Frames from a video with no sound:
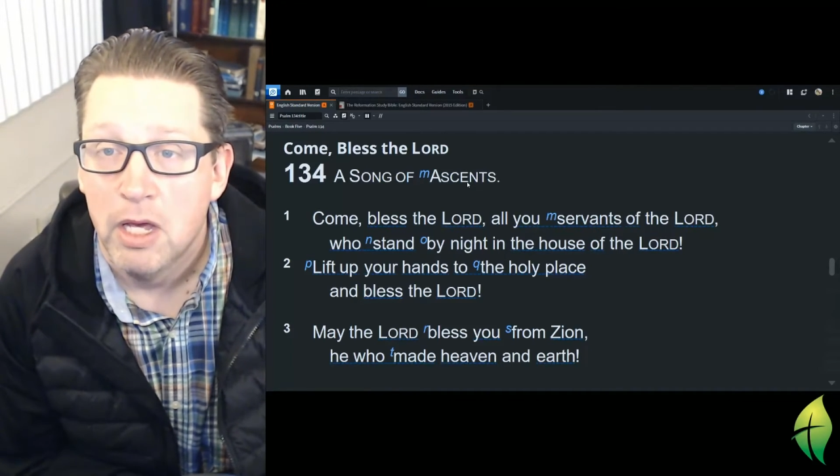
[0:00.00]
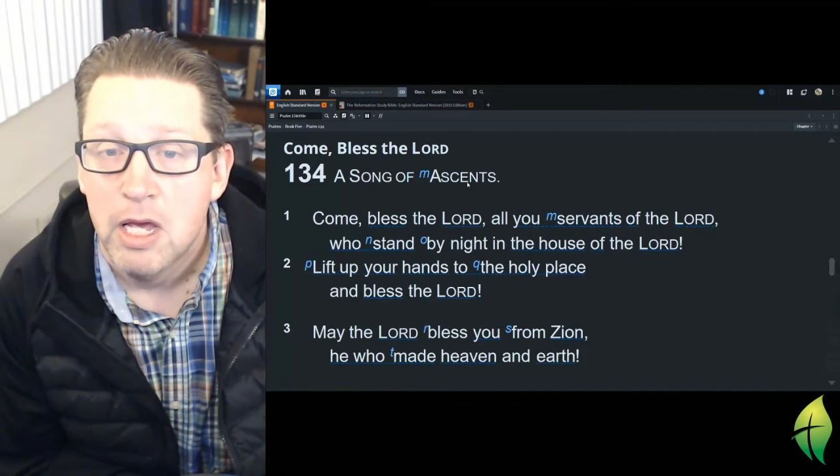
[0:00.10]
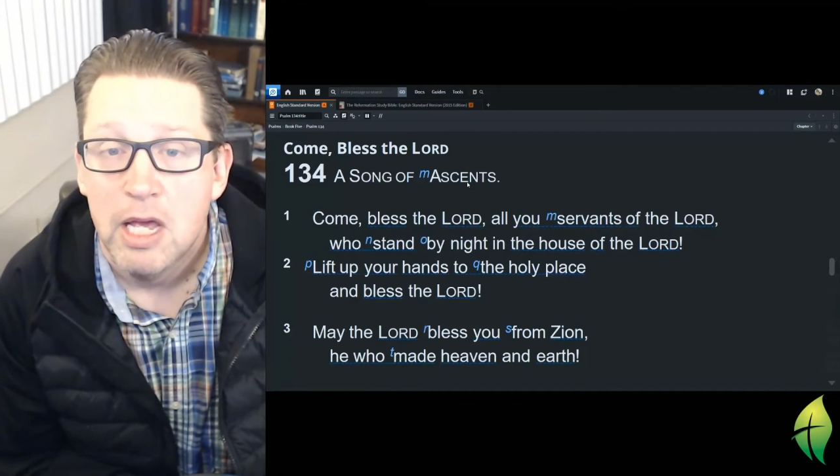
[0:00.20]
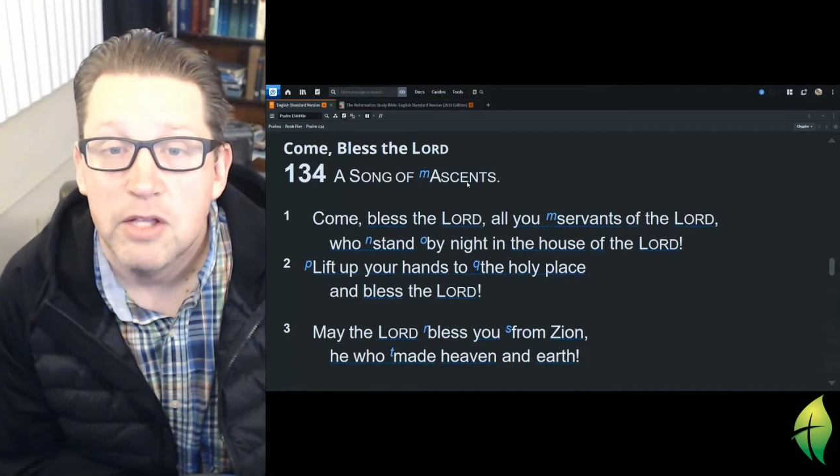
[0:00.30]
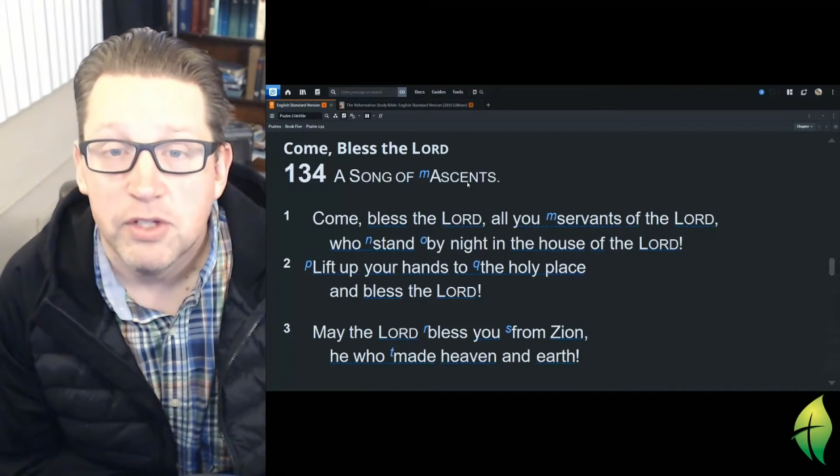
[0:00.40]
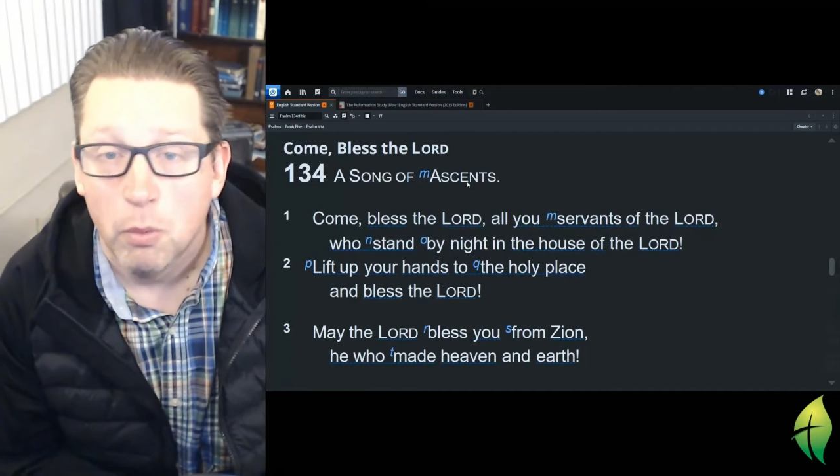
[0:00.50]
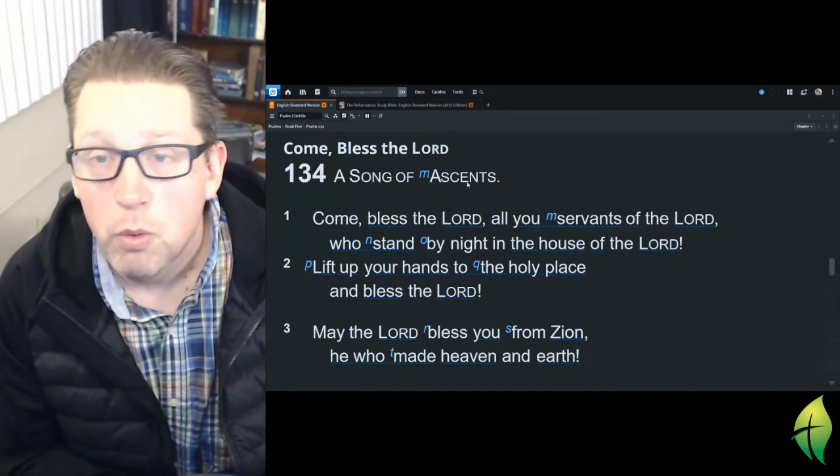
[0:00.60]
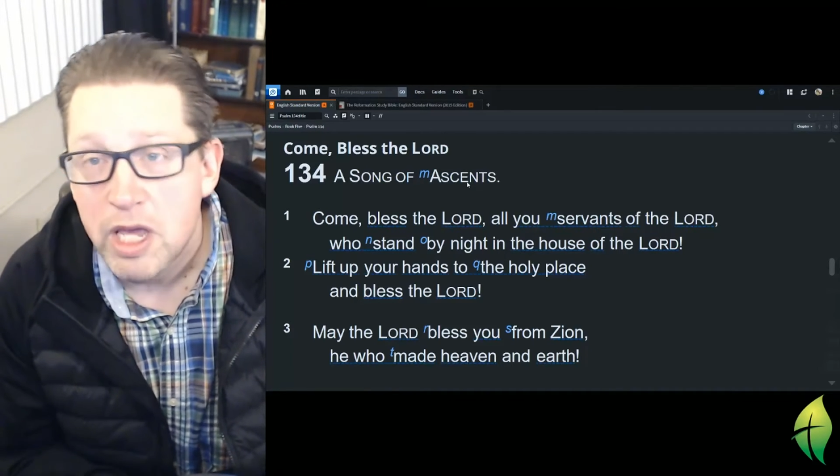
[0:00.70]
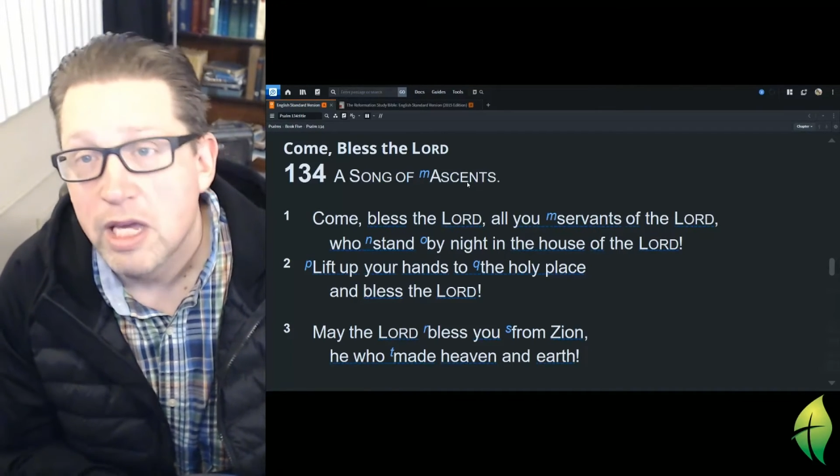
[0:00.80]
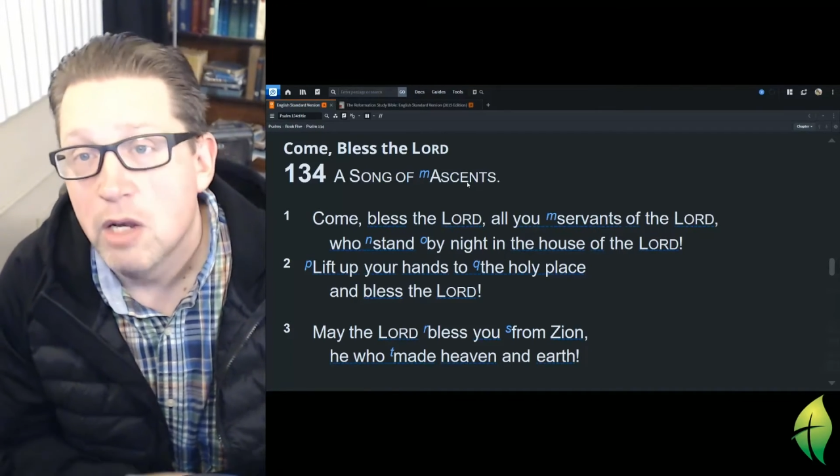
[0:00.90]
And so
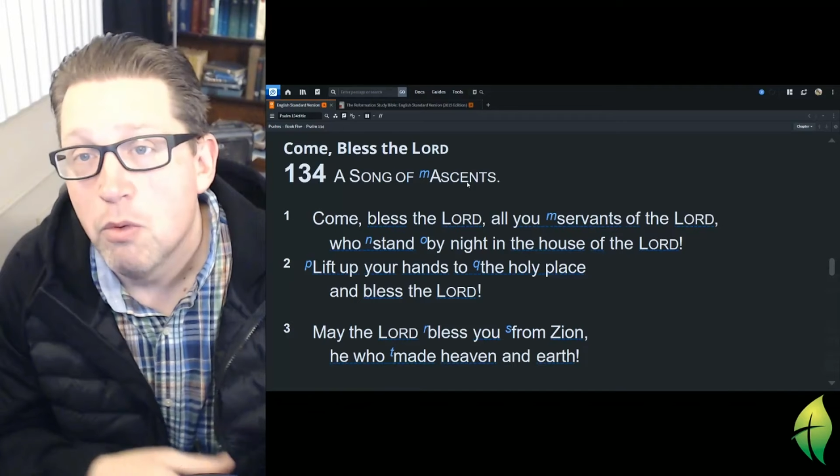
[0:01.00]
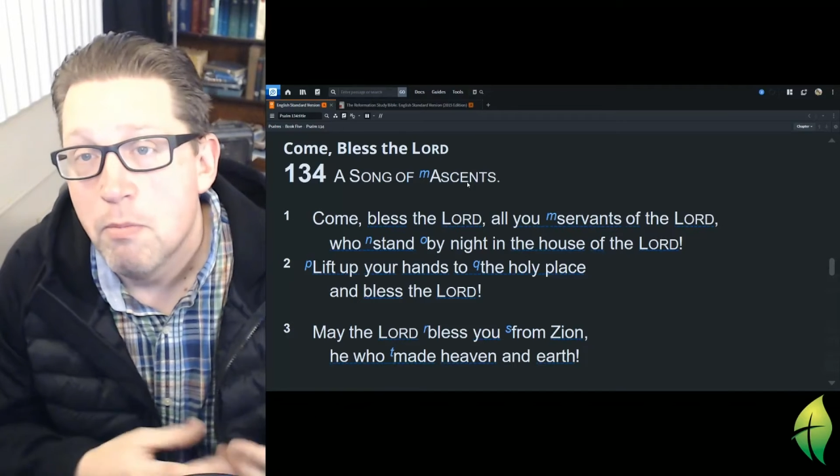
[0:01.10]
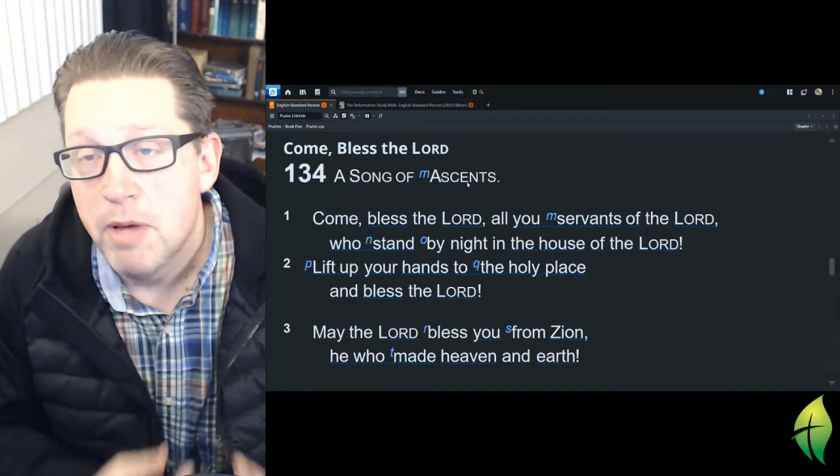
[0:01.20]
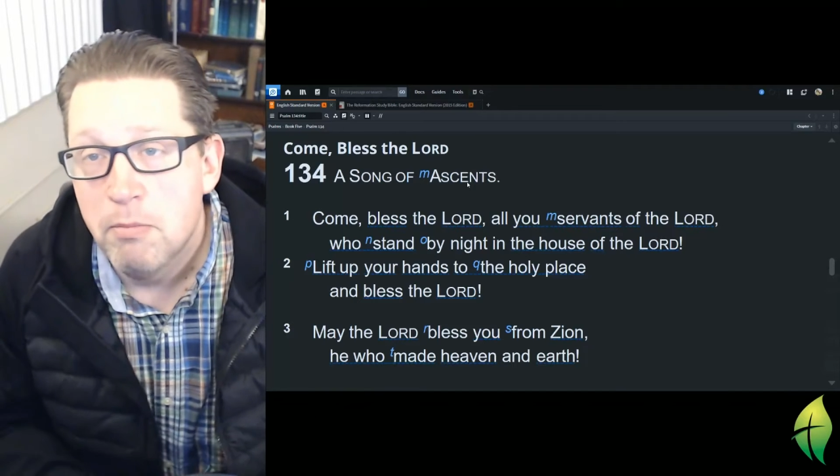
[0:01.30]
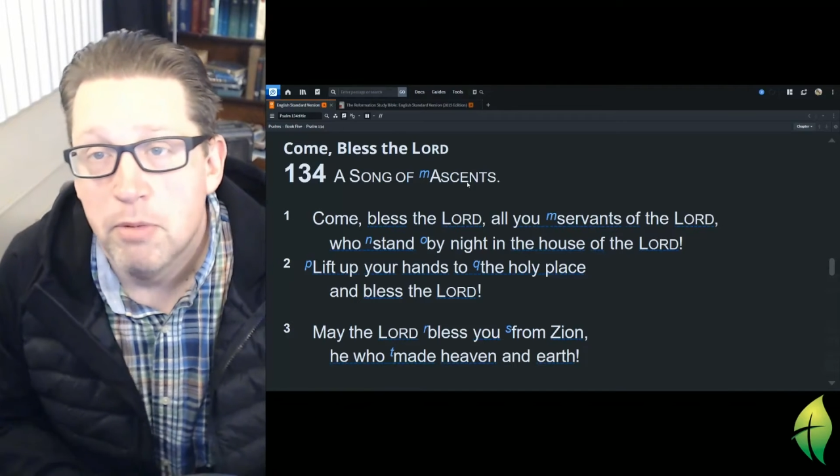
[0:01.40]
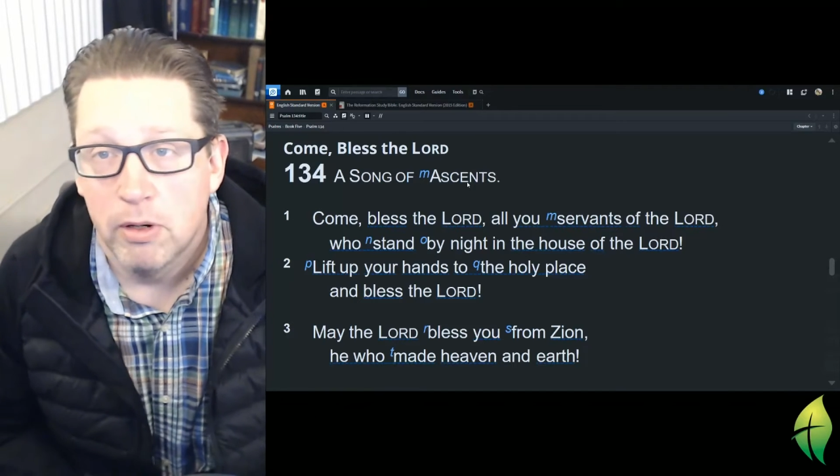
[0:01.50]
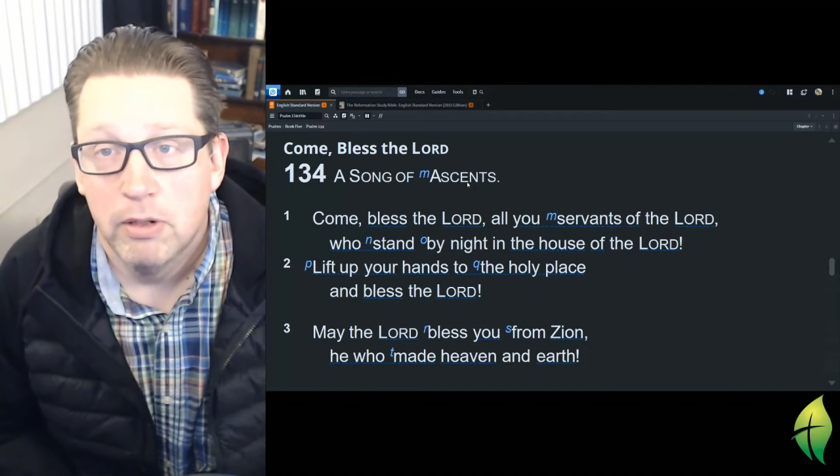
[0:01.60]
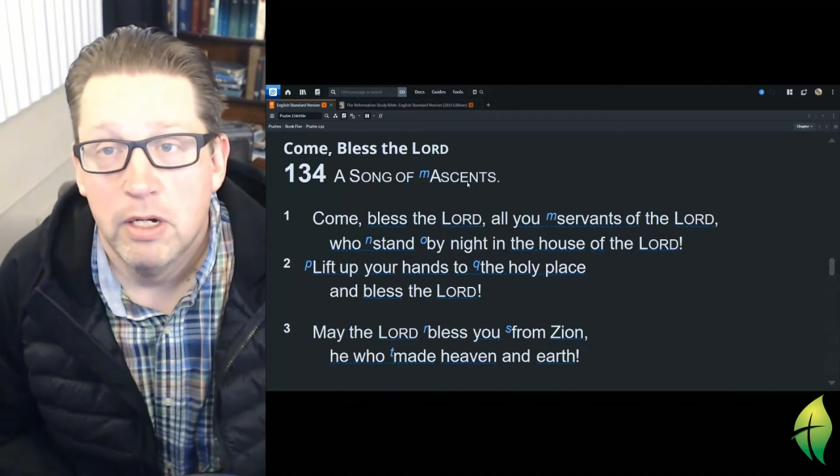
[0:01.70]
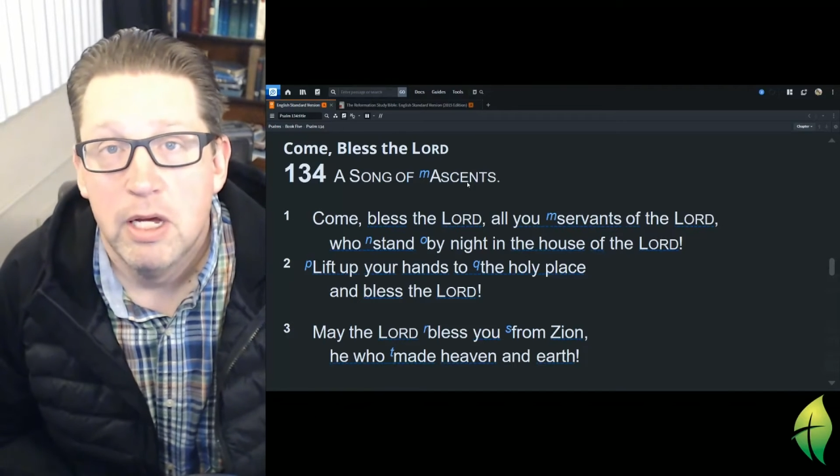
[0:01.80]
we can remember